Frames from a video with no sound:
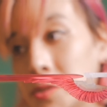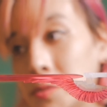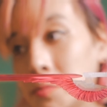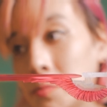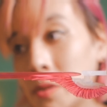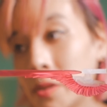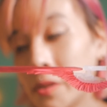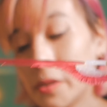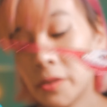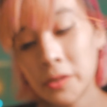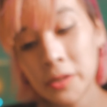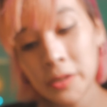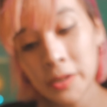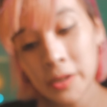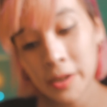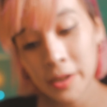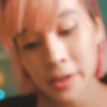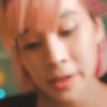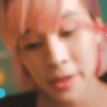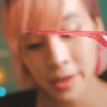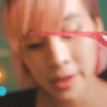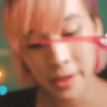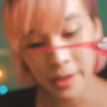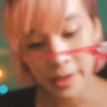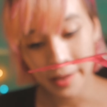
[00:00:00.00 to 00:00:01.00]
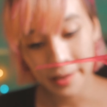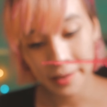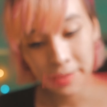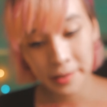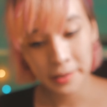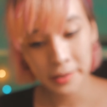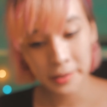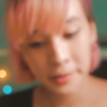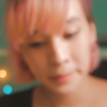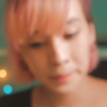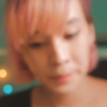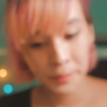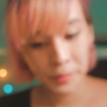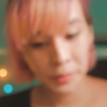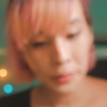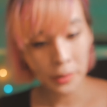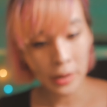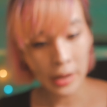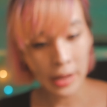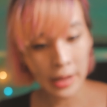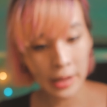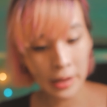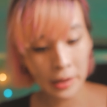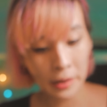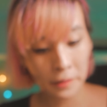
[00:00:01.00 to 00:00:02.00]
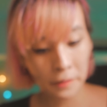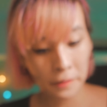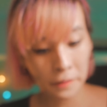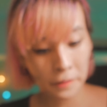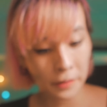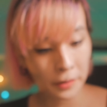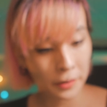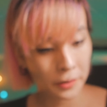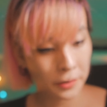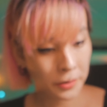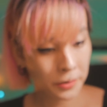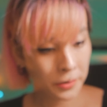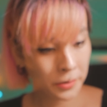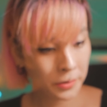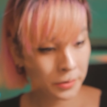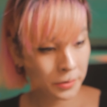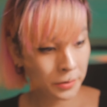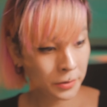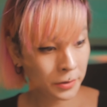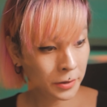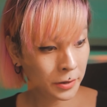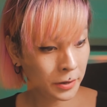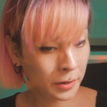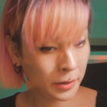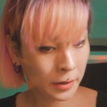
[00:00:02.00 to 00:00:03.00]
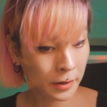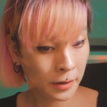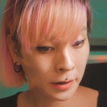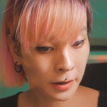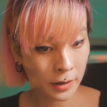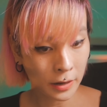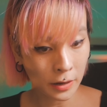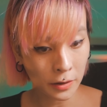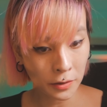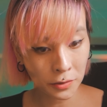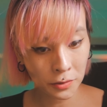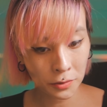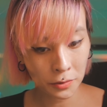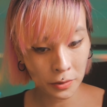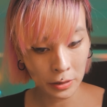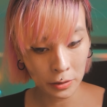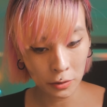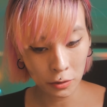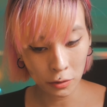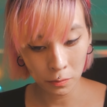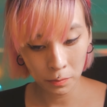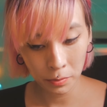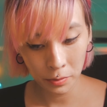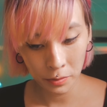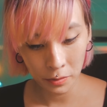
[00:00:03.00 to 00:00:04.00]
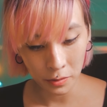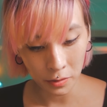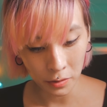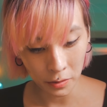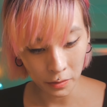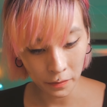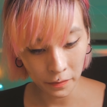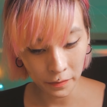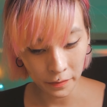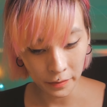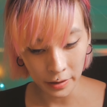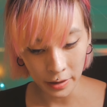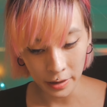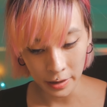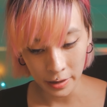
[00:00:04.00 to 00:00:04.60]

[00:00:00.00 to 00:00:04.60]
smaller. You have also a couple of